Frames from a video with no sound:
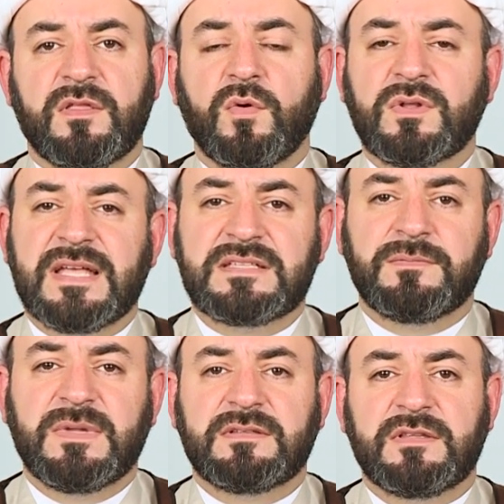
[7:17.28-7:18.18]
Old
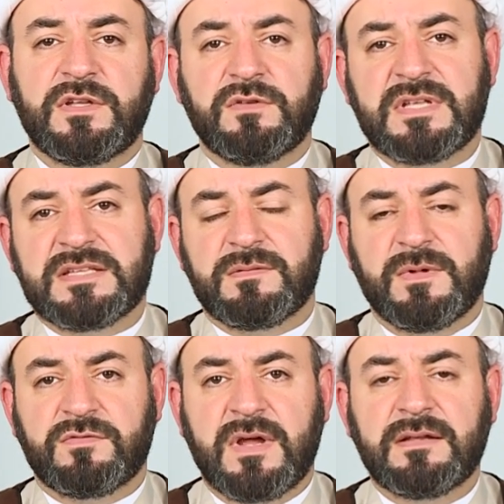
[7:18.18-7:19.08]
Testament and the New
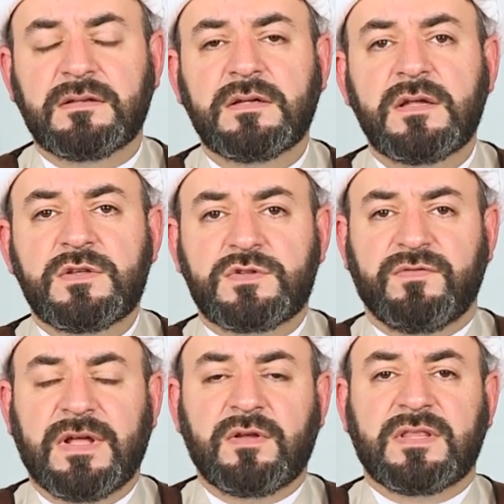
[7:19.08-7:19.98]
Testament, right? So if
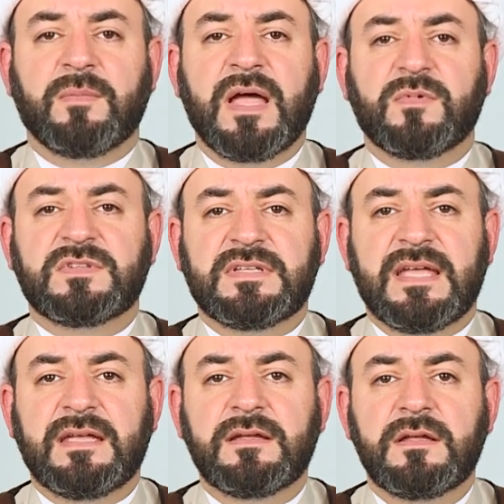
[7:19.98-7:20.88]
I look at the Bible
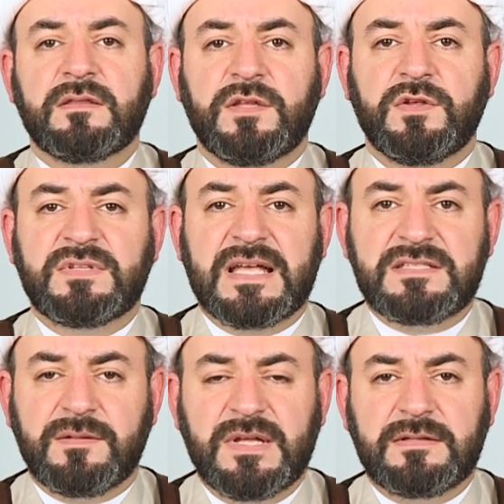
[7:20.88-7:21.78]
today, the New
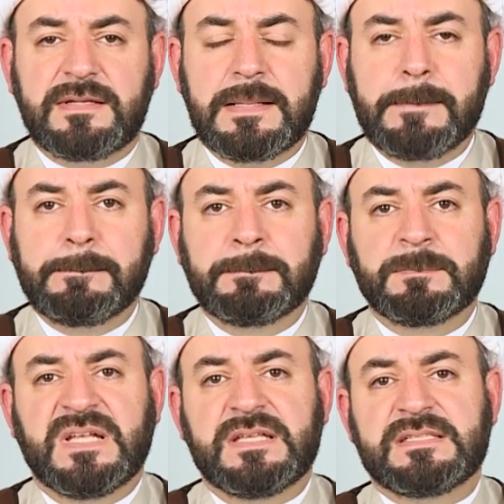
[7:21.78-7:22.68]
Testament
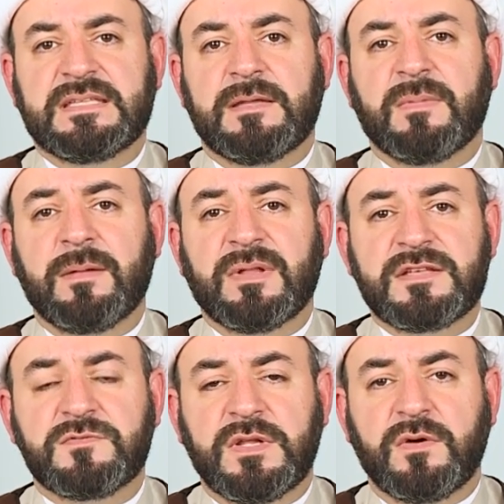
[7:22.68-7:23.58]
is the Bible
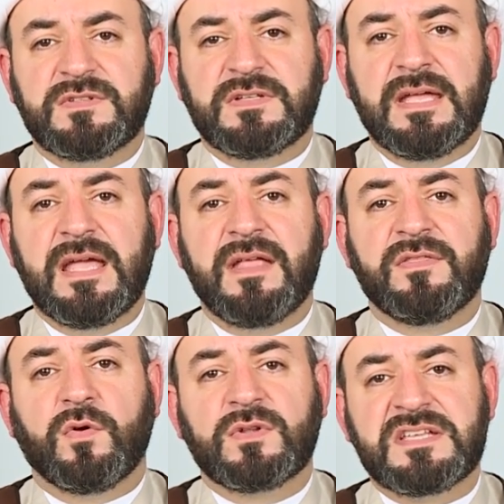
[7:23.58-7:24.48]
as we know it today, and
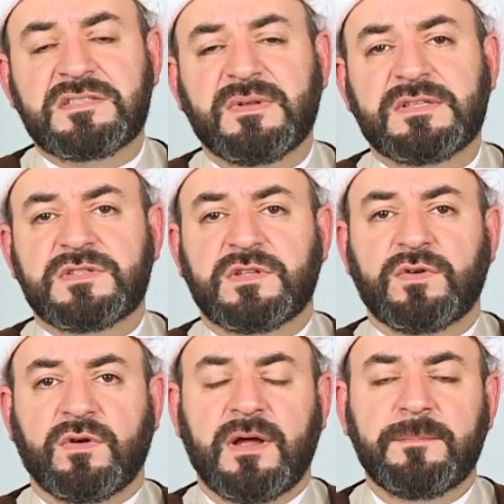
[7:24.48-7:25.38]
the Old Testament is the
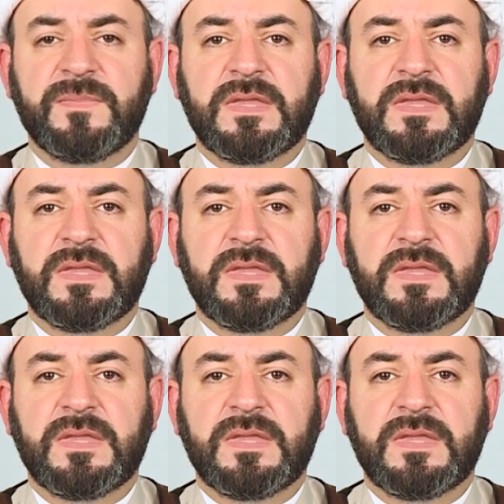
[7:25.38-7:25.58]
Torah.